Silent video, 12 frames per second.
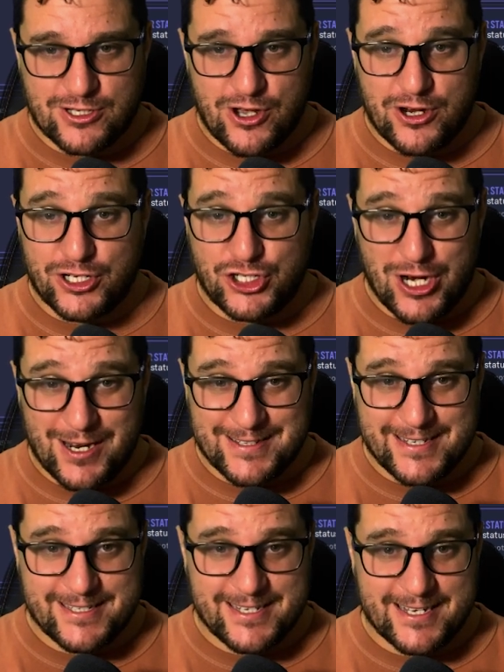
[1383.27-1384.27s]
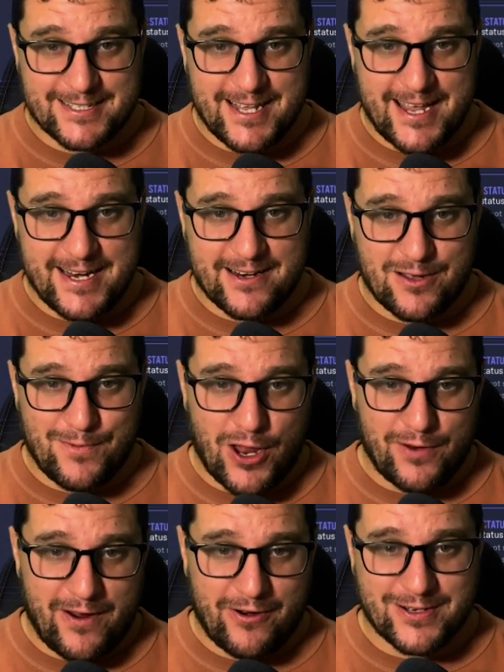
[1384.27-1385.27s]
good, agility 16,
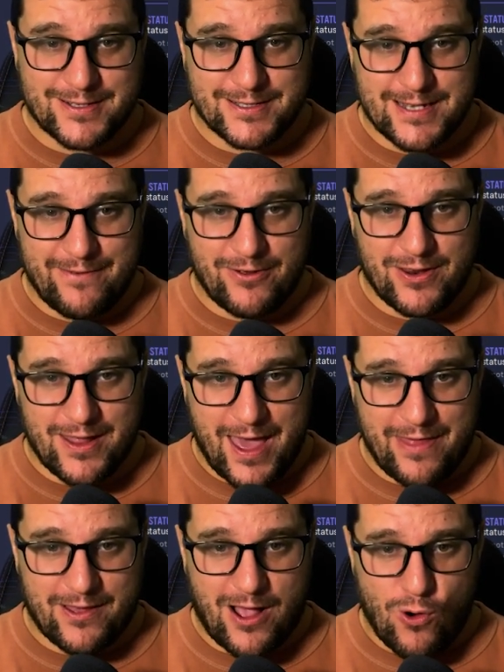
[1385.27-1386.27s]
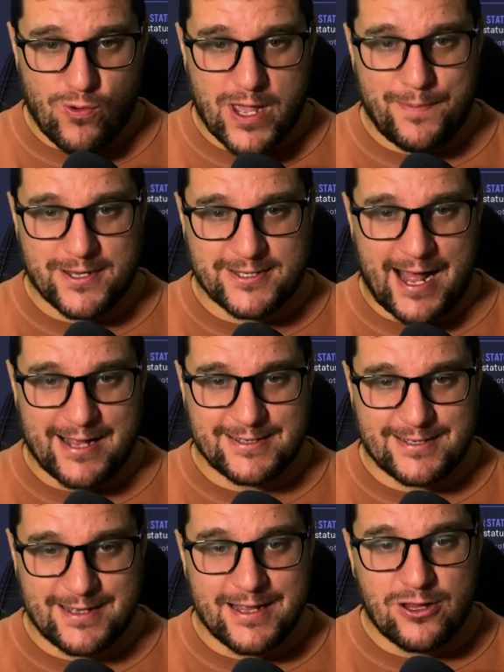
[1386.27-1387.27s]
command of area 7. Yeah, the goalkeeping
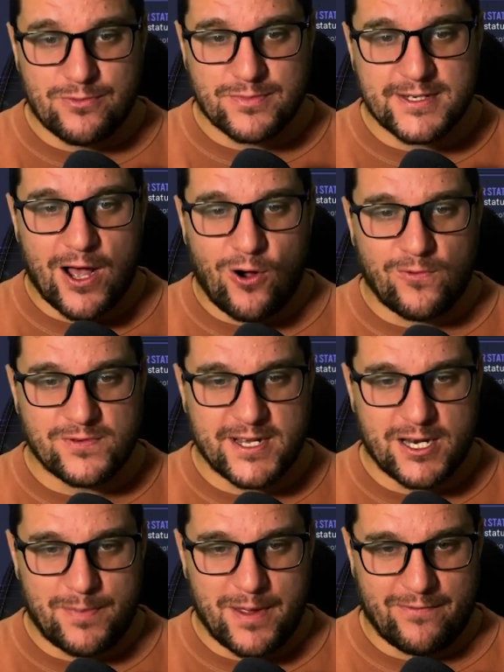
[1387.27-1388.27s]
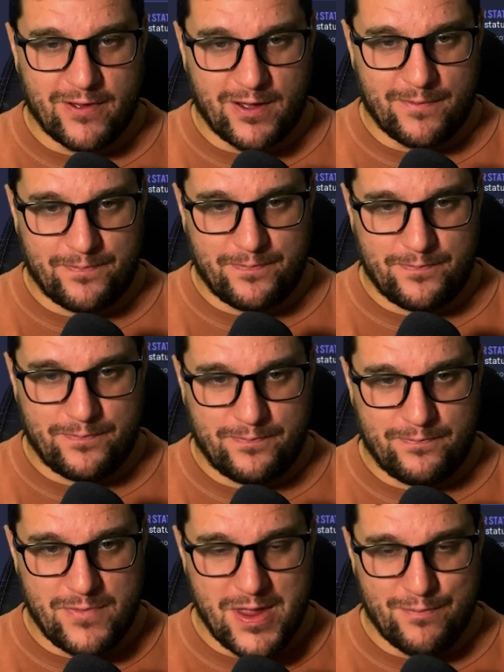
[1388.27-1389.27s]
stats in themselves need a bit of a
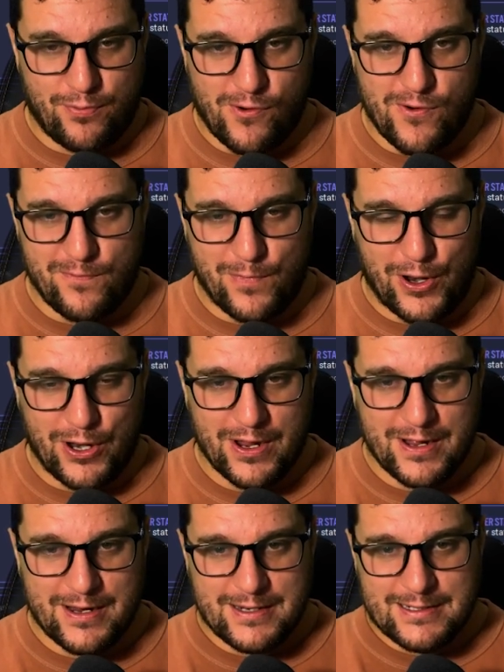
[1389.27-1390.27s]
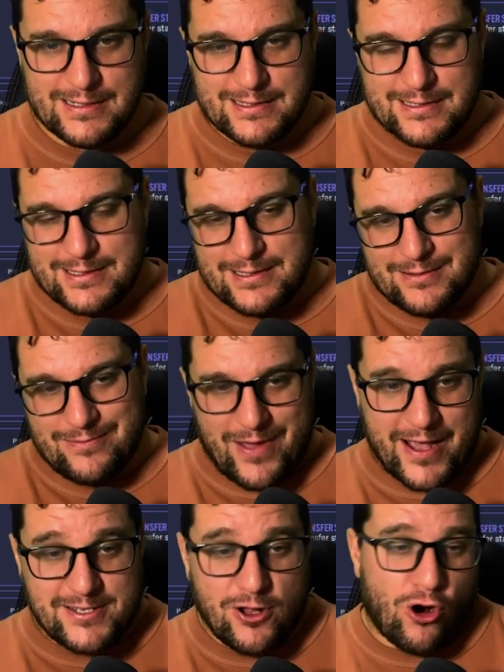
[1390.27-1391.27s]
improvement.
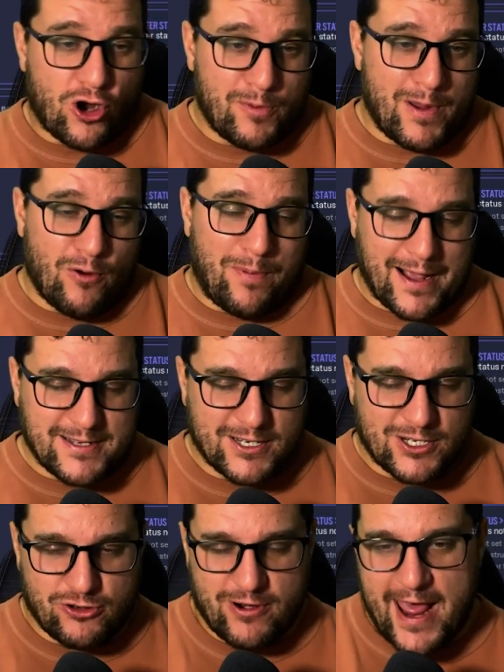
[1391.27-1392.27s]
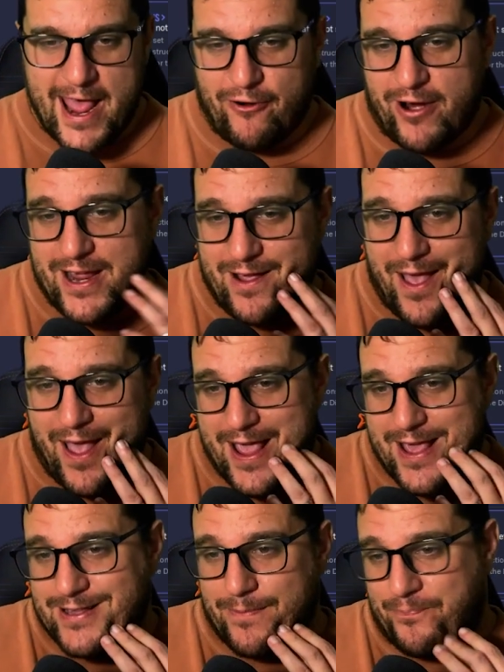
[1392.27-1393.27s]
He's not going to be replacing Trinieri.
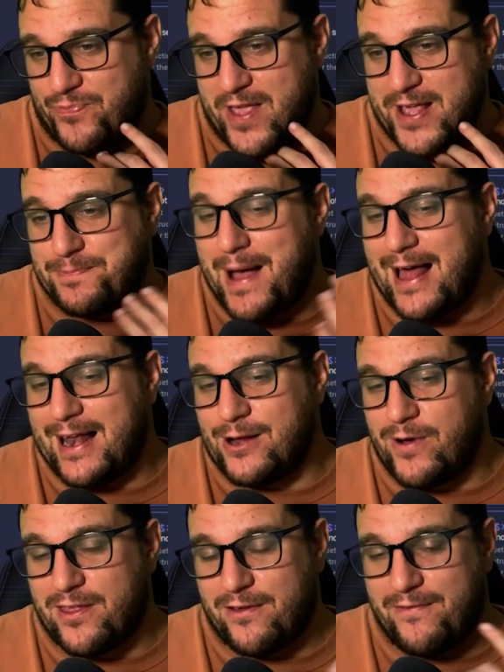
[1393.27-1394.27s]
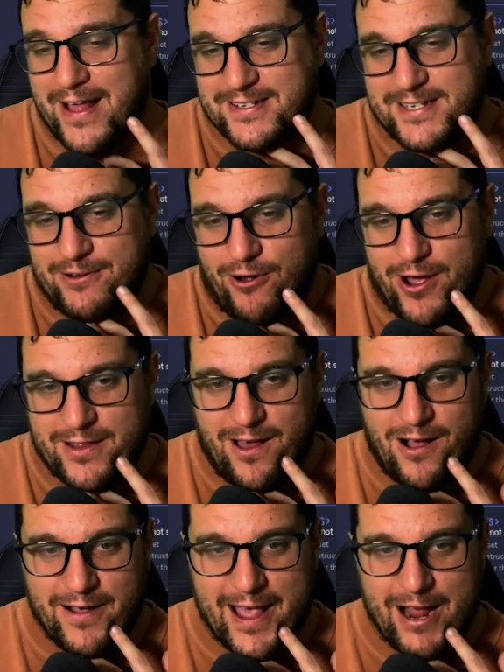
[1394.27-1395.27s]
He's battling with Havertzi, right? The
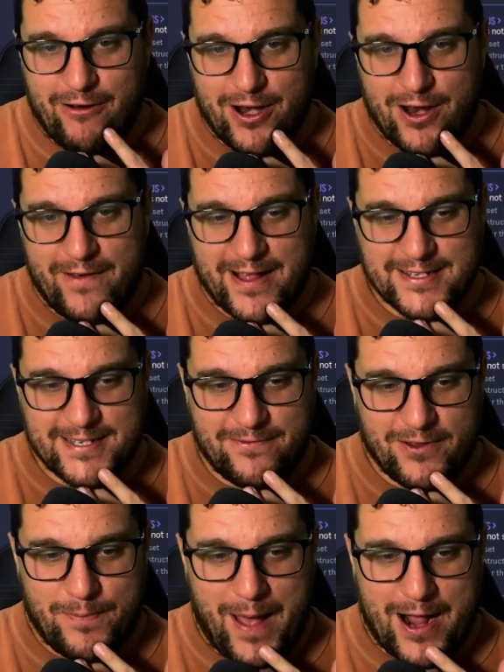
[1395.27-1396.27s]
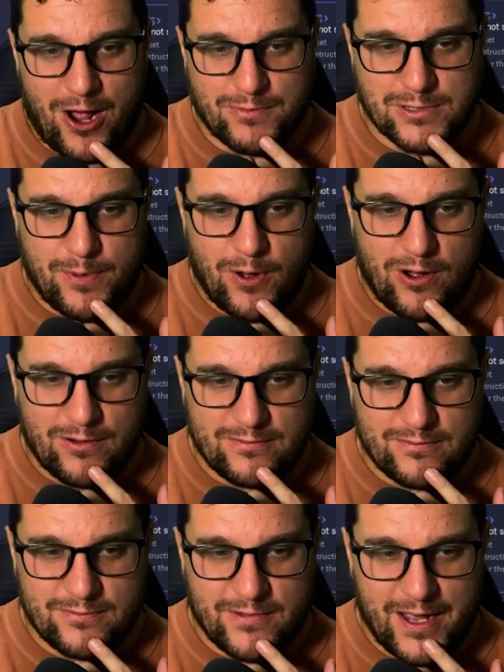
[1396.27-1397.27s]
Hungarian Havertzi for the backup spot
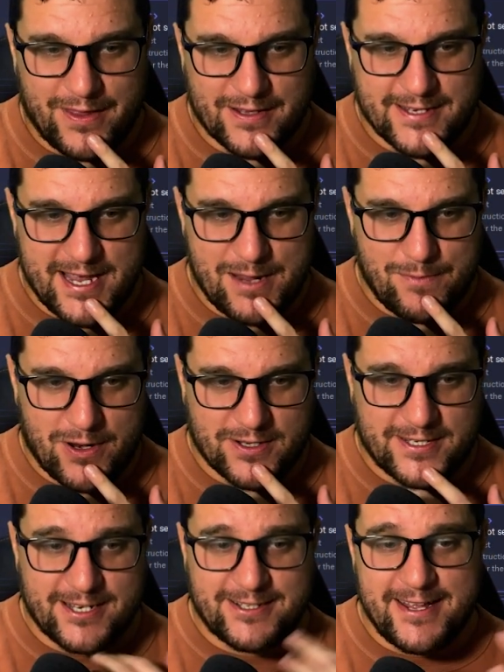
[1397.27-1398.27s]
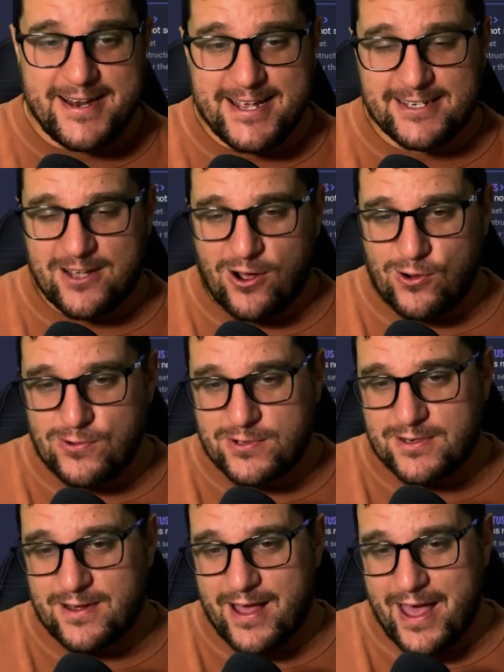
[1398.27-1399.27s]
in the team. And at 16 years old,
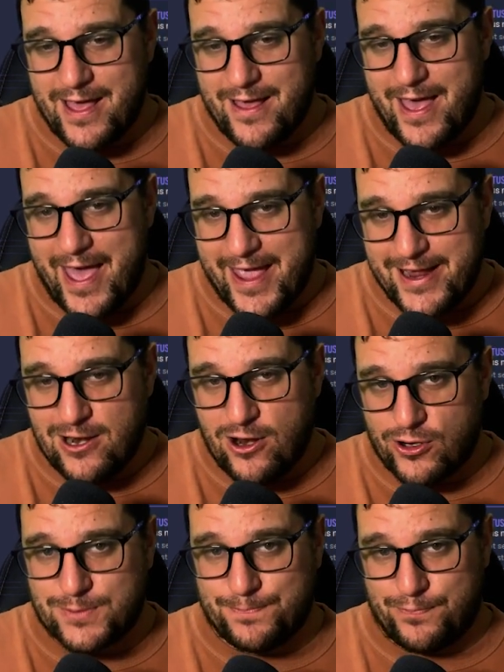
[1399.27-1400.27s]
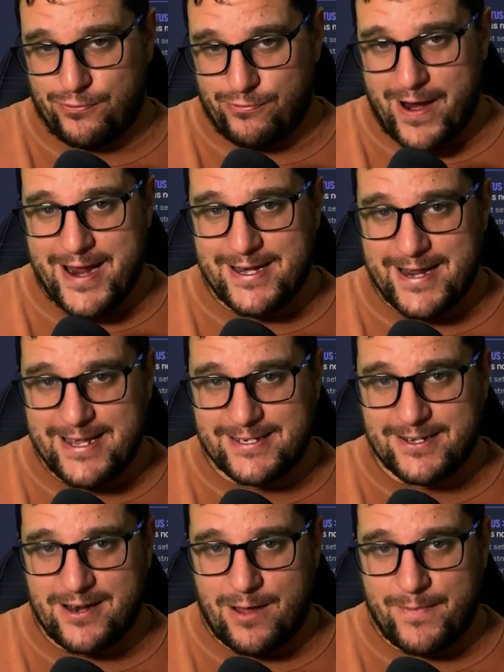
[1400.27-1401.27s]
he looks pretty
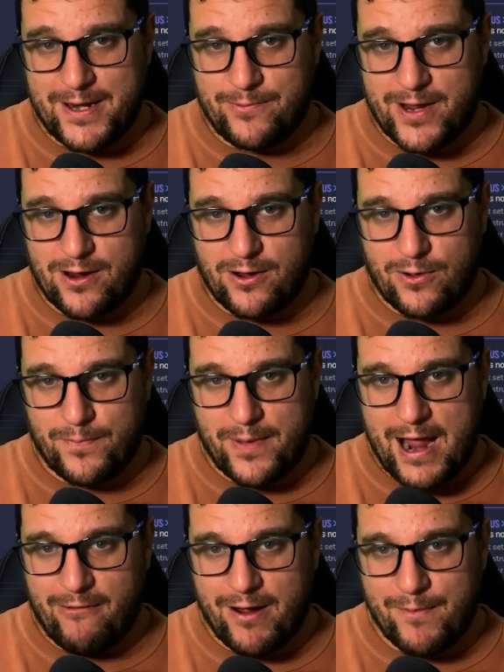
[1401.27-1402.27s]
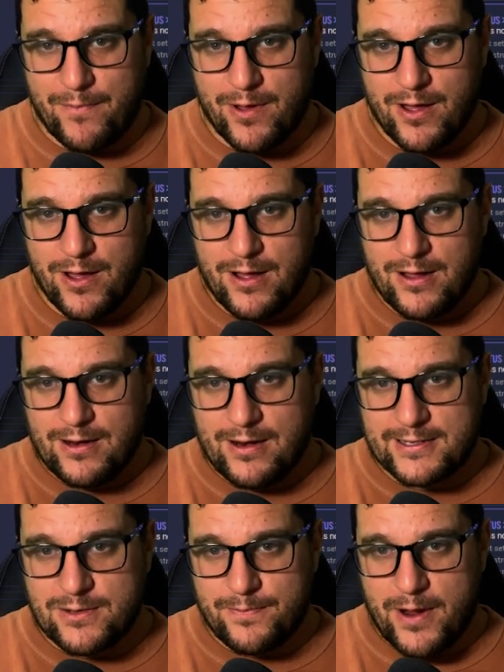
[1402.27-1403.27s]
decent. I mean, we can compare him.
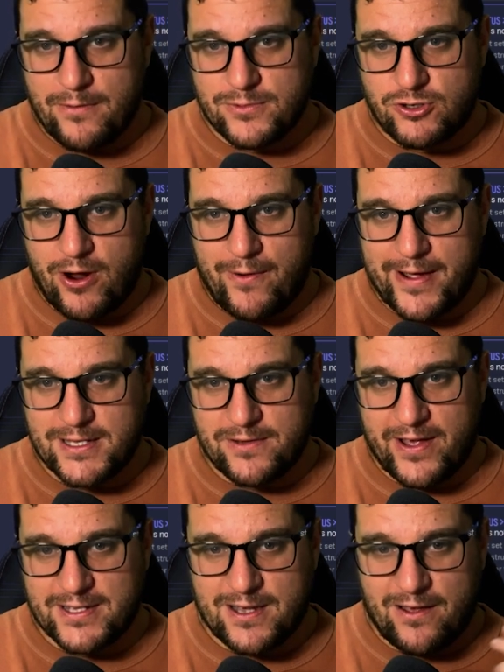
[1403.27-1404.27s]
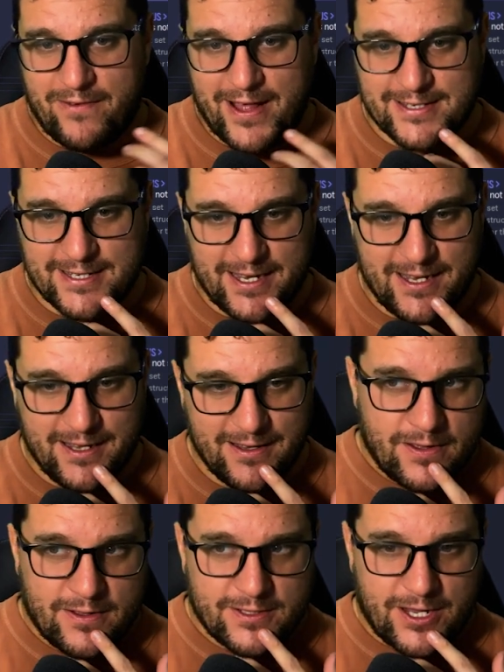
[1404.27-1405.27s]
Let's compare him straight away to Victor Havertzi.
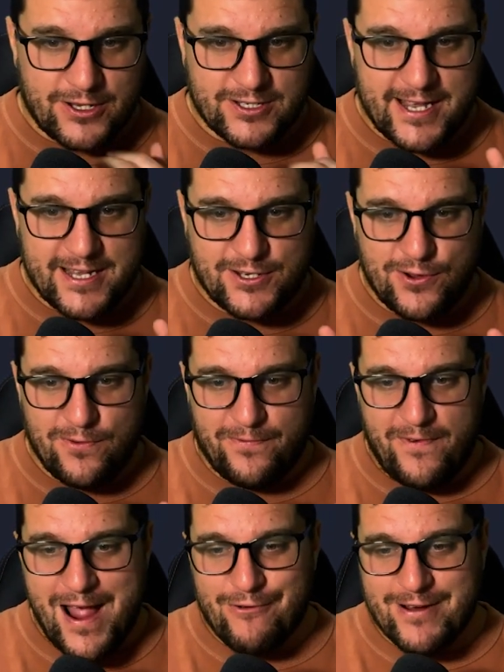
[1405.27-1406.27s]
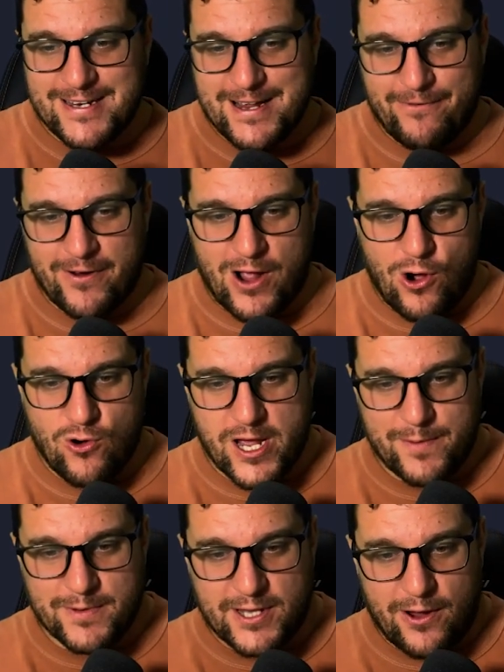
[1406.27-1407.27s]
So you can see two very different
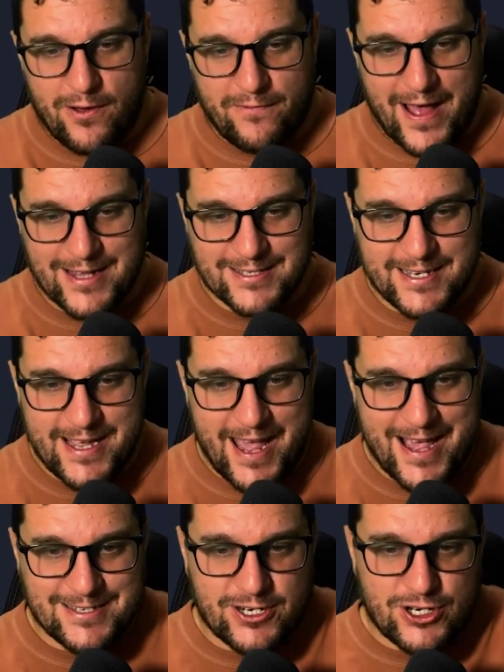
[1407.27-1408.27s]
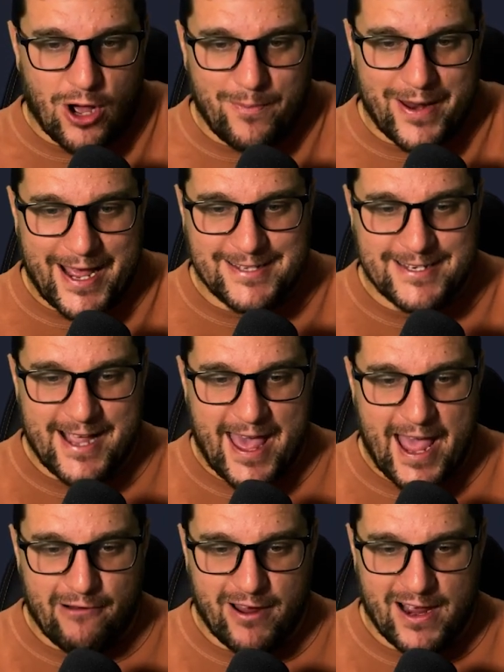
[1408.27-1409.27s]
goalkeepers. So Havertzi is dominating
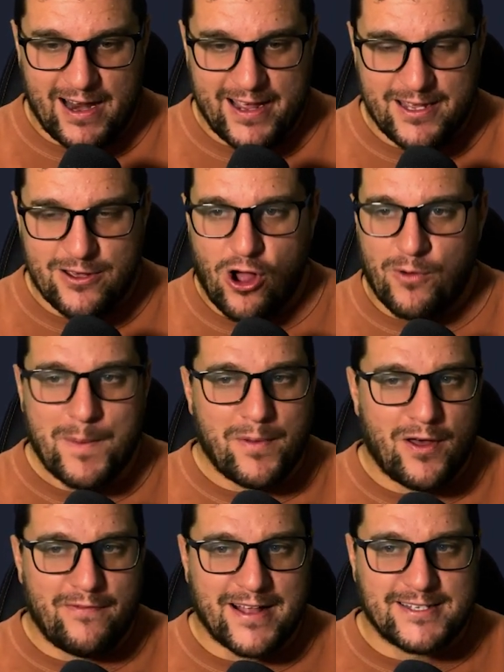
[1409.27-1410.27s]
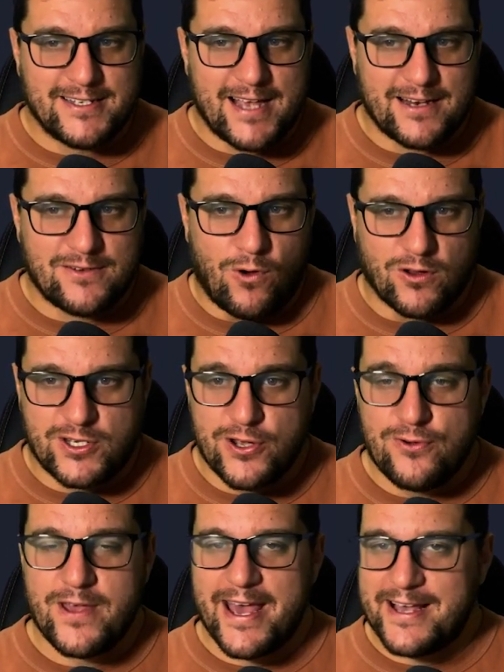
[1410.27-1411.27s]
aerially. You've got to remember Havertzi's had, what,
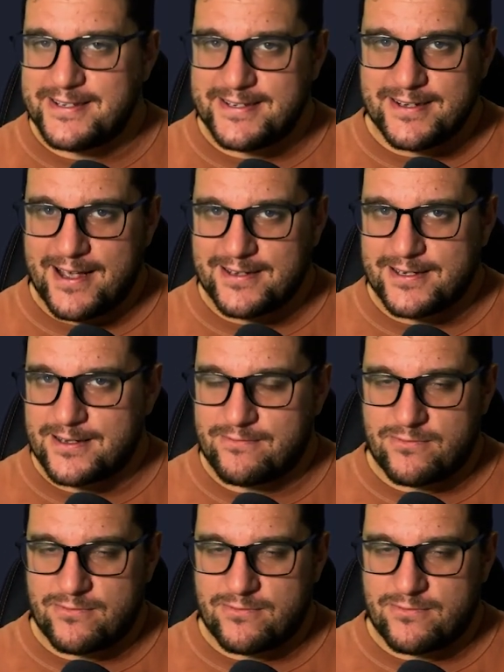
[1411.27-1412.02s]
2 years as a